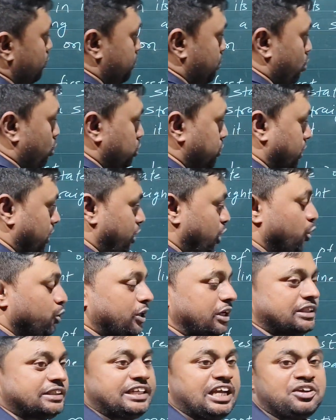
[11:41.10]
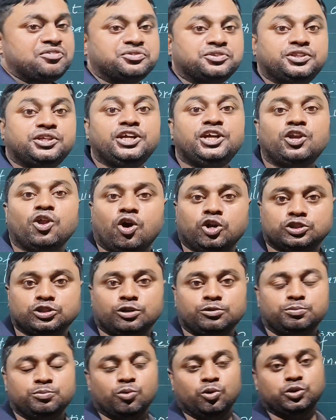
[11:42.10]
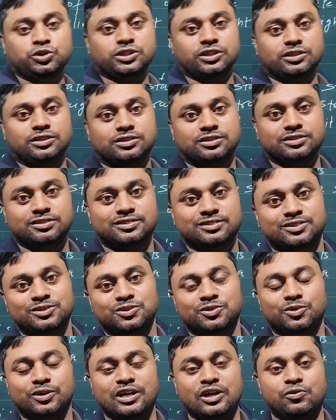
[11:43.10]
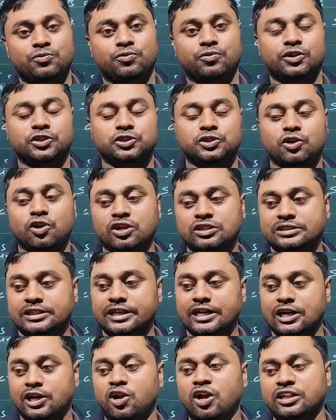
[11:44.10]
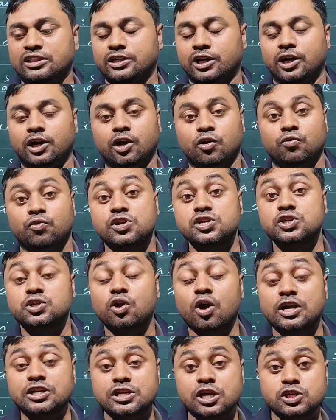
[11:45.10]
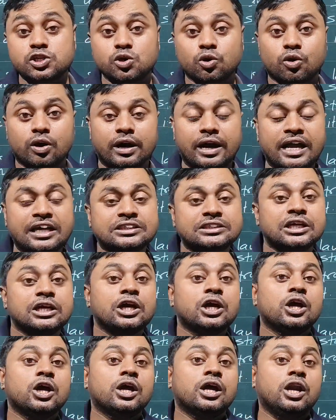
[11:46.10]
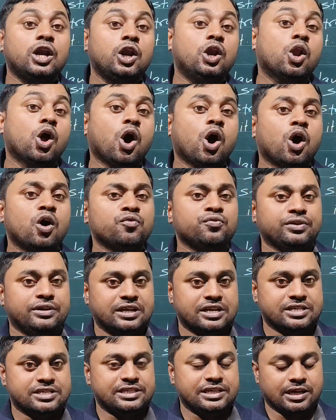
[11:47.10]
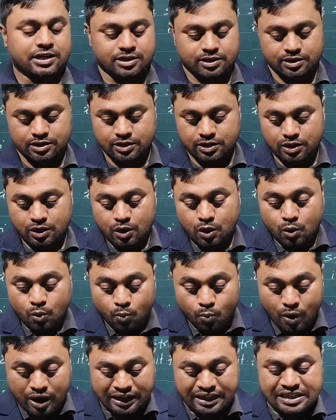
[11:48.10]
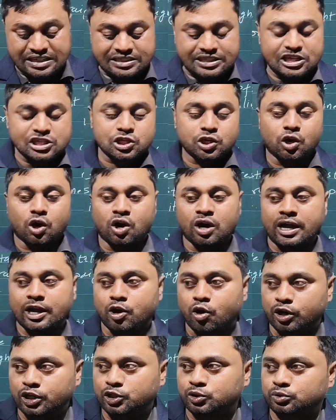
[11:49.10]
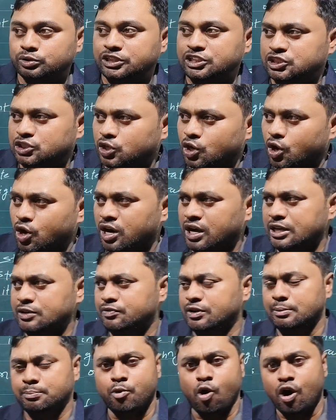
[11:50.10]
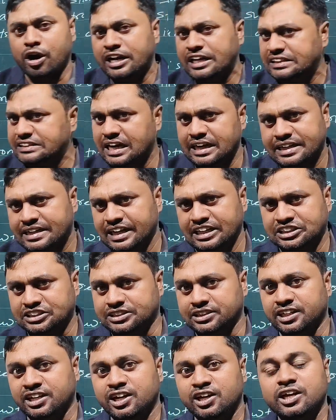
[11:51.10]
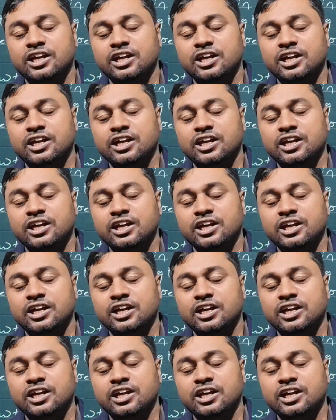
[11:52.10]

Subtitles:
of motion. Newton's gave three laws of motion. Okay, first law, second law, and third law. First law is also called as law of inertia. What is this law? According to this law, if a body is at rest,